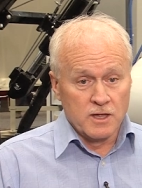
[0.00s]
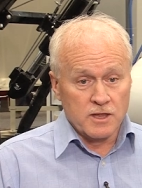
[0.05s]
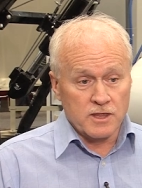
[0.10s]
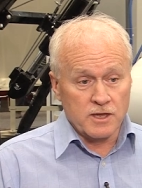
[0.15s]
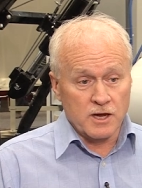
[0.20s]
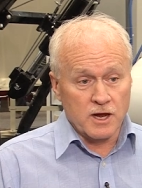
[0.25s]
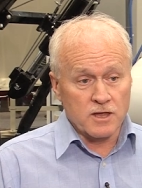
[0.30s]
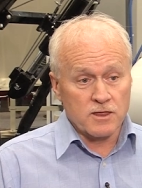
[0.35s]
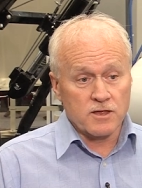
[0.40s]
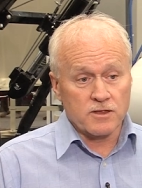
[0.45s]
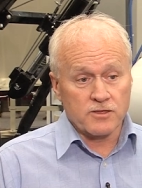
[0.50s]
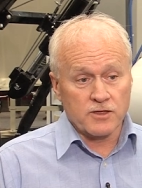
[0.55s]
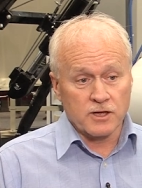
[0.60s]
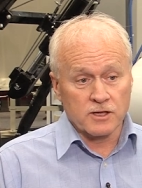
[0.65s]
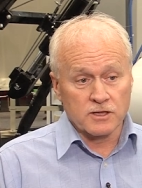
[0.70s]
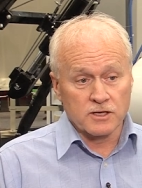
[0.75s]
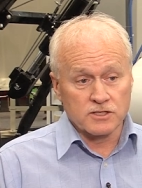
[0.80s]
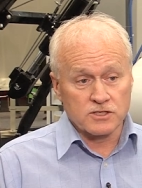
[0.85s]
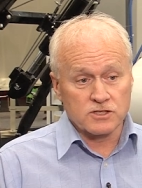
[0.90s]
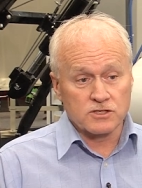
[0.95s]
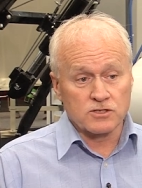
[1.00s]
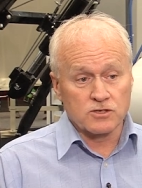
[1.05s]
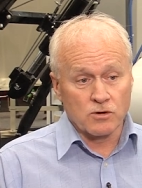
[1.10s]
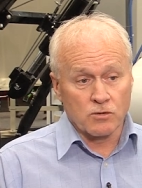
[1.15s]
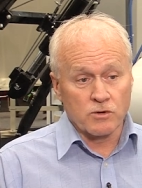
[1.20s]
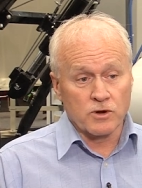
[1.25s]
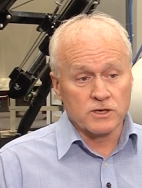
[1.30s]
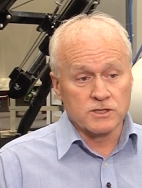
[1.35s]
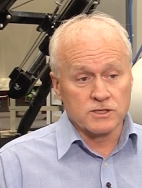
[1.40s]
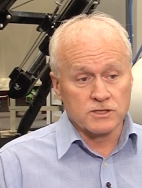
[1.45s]
The other thing that
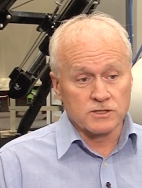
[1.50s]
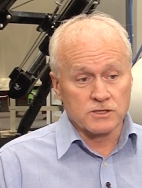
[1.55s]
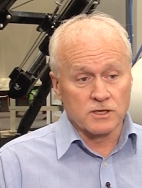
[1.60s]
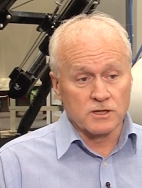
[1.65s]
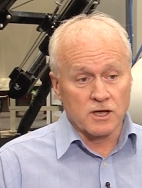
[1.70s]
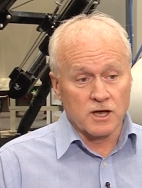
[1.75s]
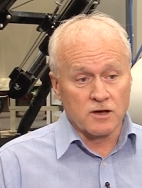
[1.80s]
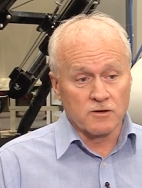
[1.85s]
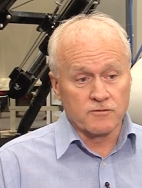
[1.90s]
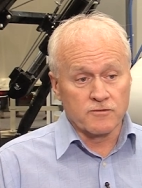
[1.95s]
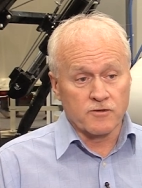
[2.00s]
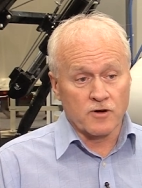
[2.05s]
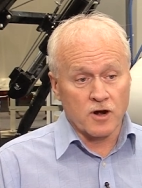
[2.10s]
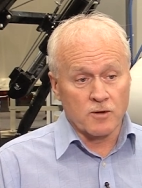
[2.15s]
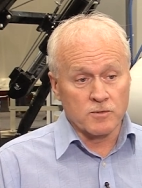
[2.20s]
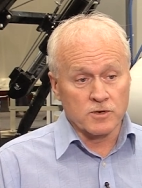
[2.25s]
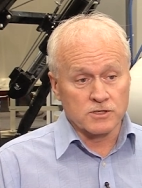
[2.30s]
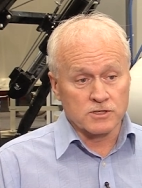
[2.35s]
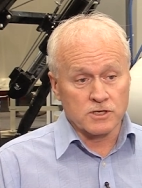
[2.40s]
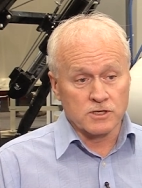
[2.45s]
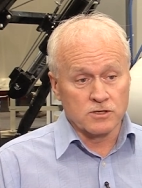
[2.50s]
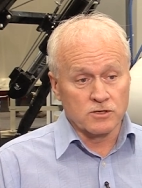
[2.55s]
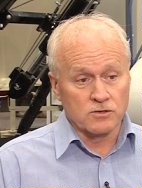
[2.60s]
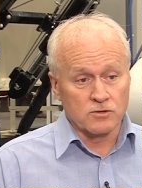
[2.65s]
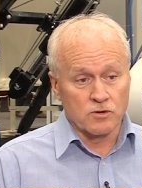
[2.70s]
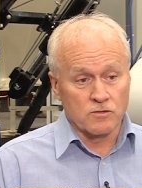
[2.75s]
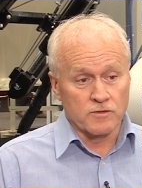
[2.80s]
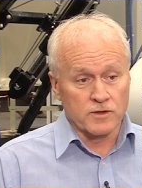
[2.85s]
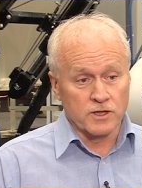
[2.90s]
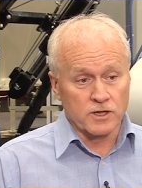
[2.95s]
storage has allowed farmers to
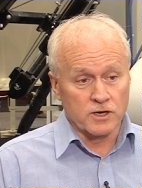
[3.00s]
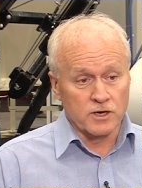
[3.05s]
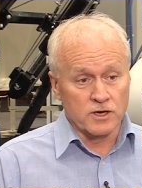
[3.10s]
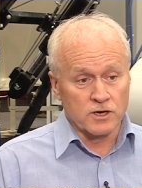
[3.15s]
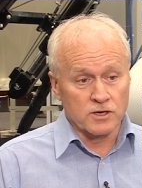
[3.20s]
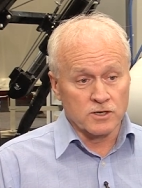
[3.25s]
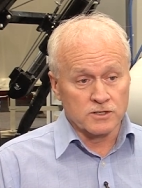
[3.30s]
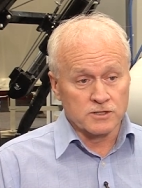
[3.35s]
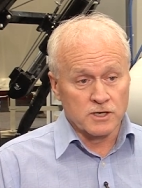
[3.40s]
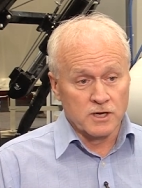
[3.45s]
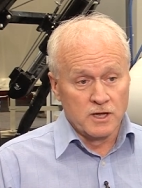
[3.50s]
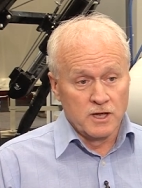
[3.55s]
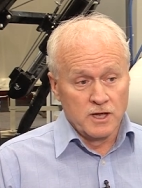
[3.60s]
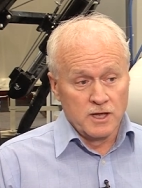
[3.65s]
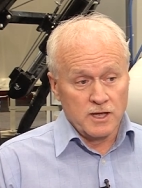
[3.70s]
do over the years